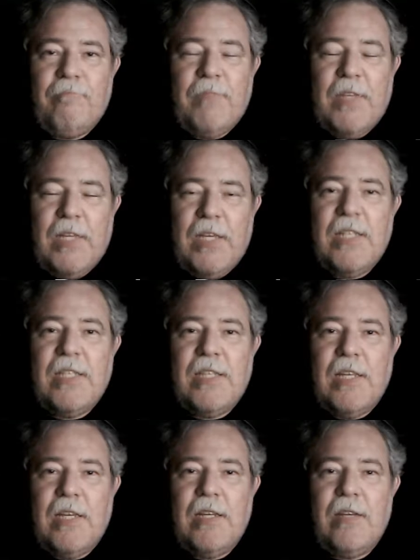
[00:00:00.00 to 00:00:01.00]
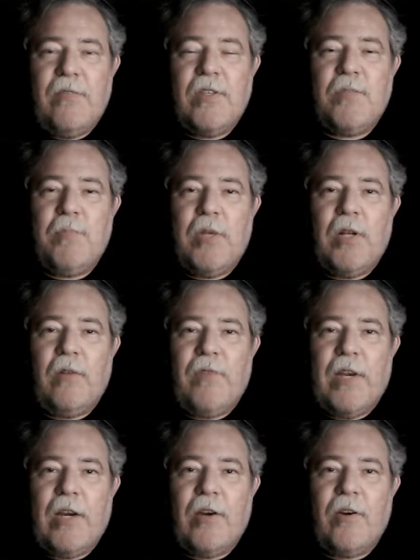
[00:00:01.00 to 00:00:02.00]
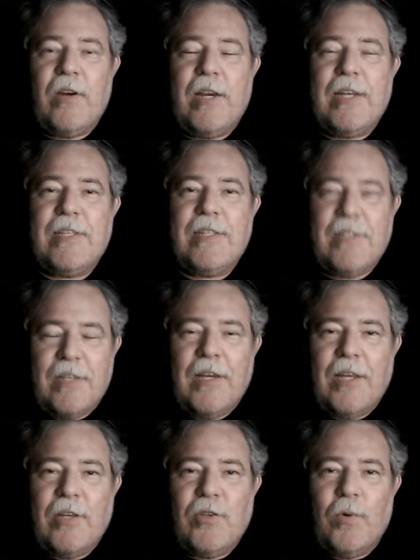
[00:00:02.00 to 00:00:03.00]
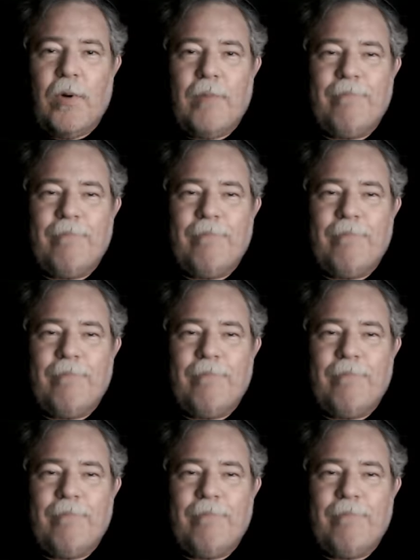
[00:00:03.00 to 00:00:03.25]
kissed the end of his middle finger and stuck it to him.